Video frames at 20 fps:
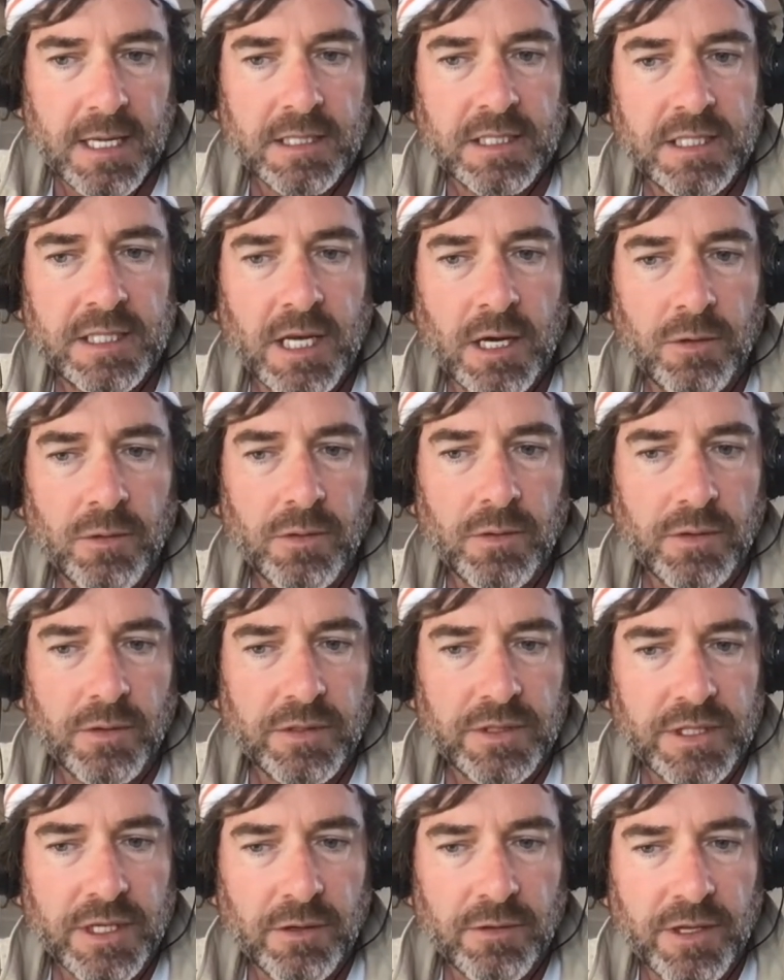So
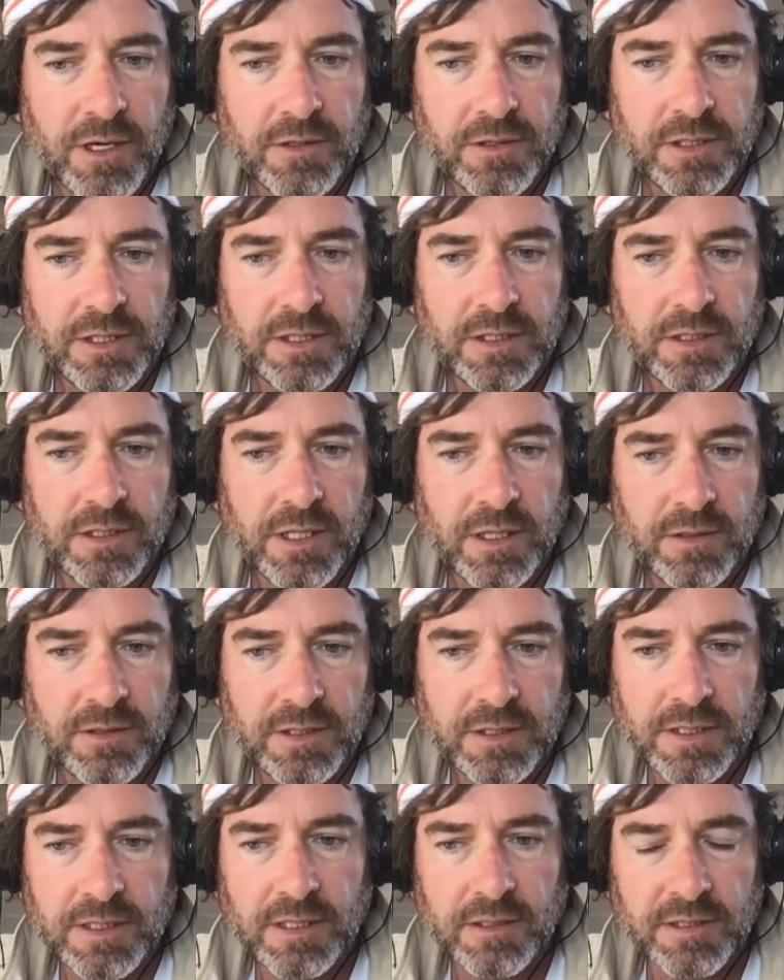so those
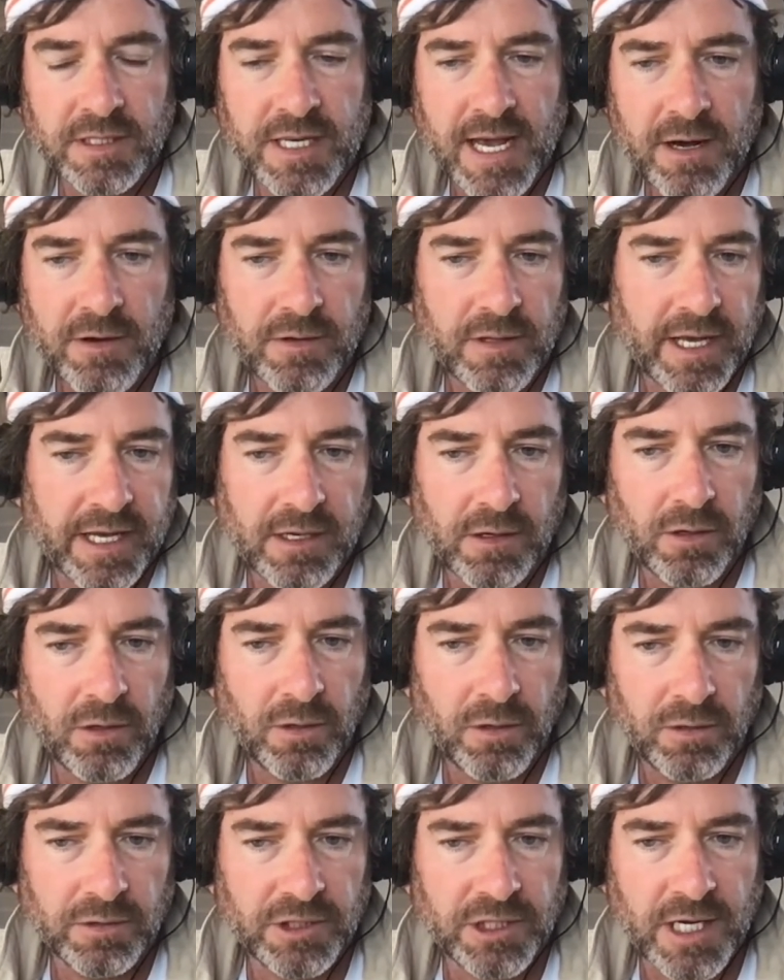those there's now like a
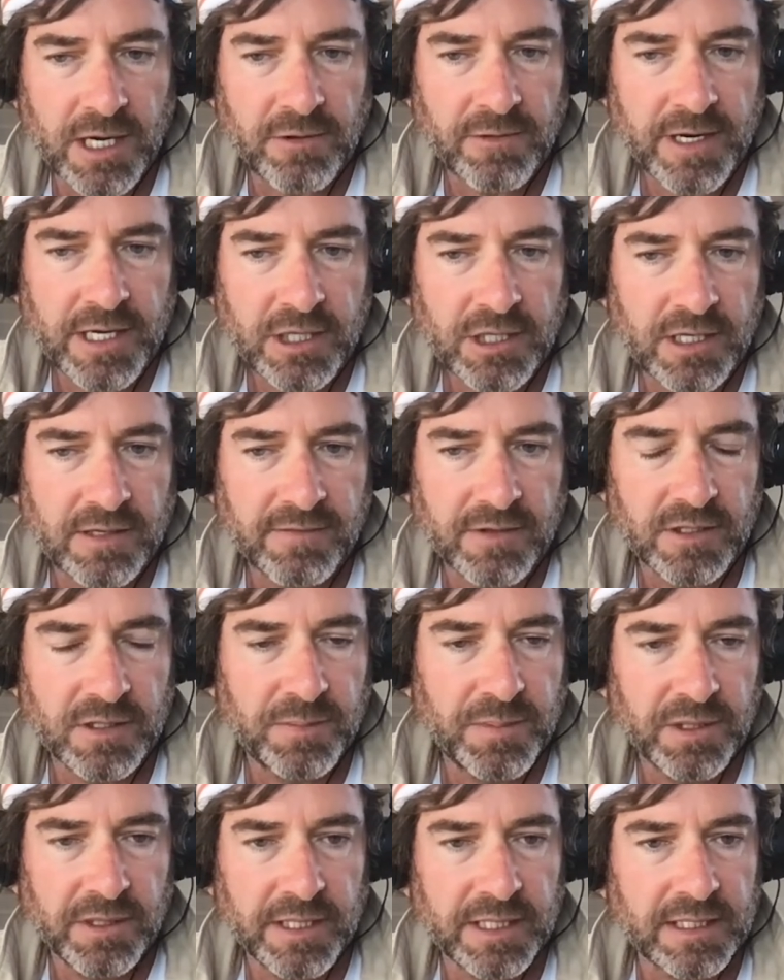whole generation of those
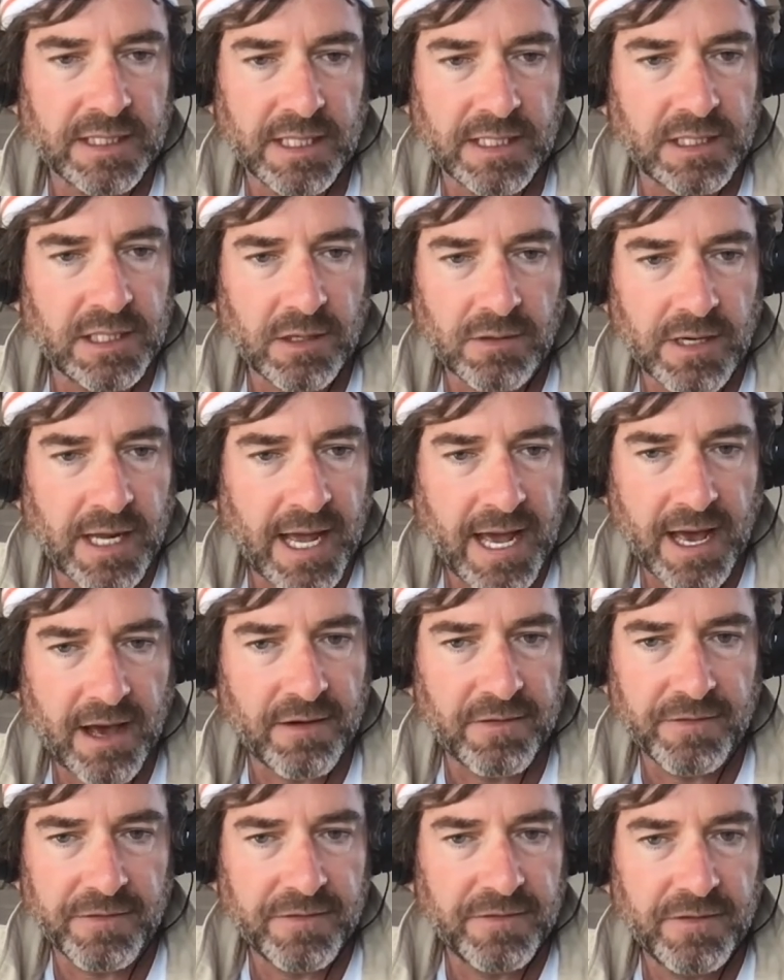buildings that don't
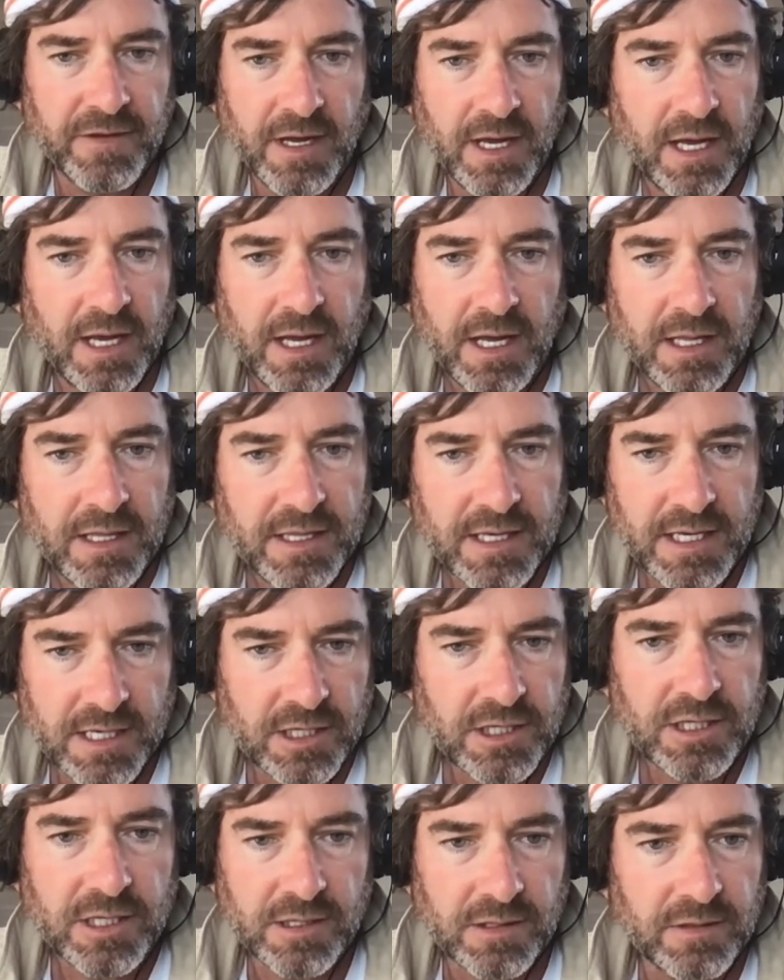have the
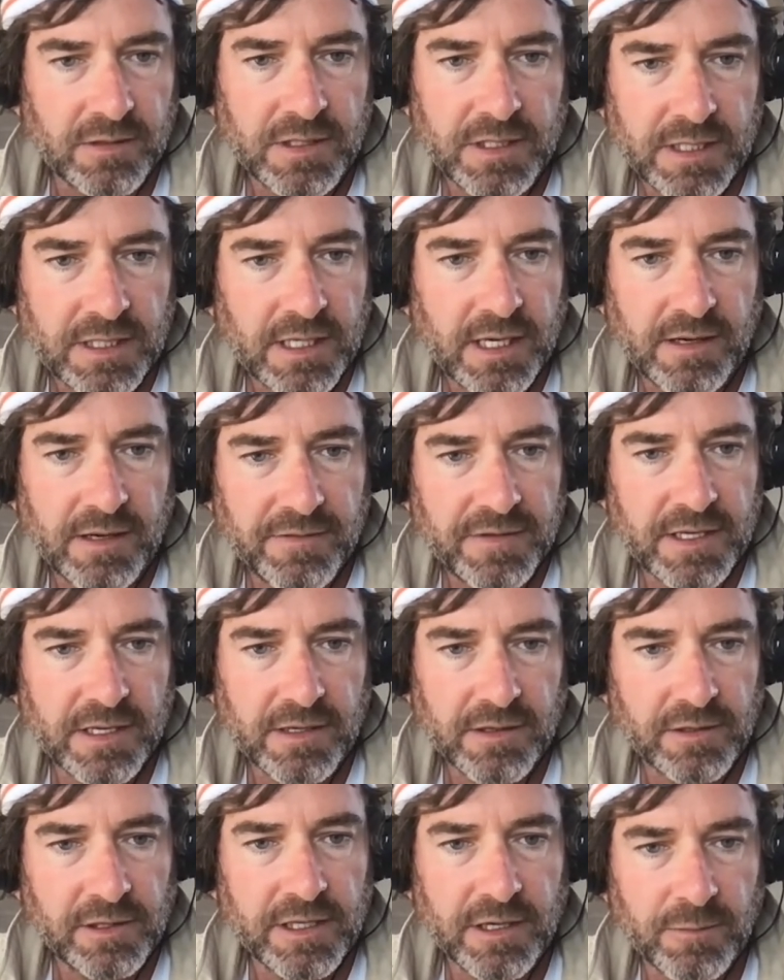issues of the
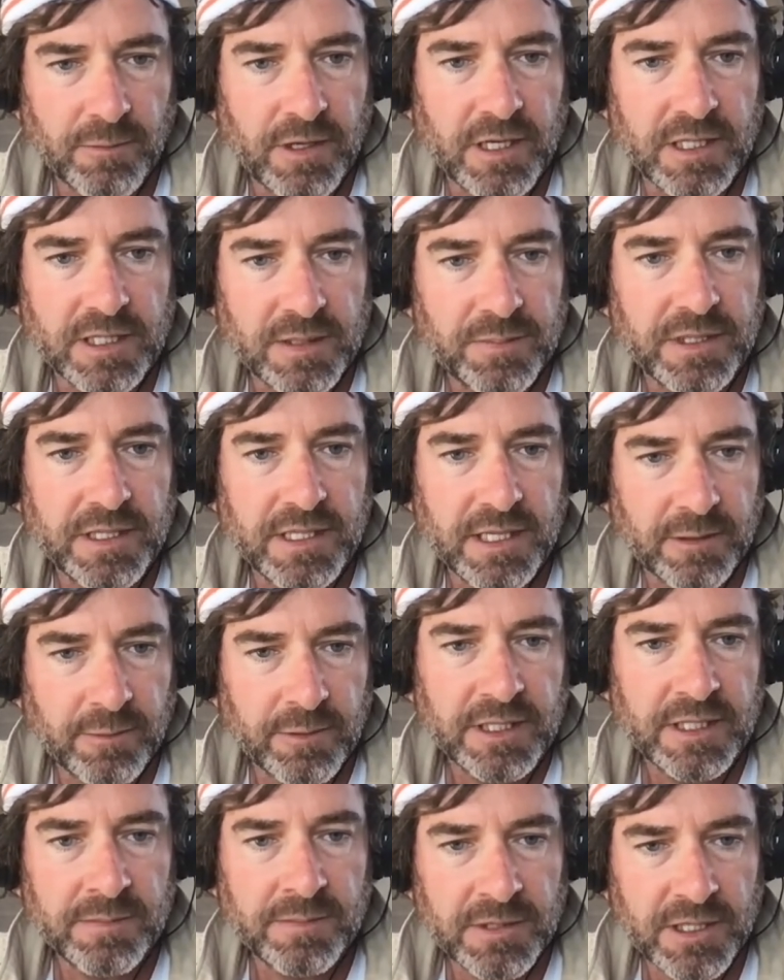earlier ones, but there were some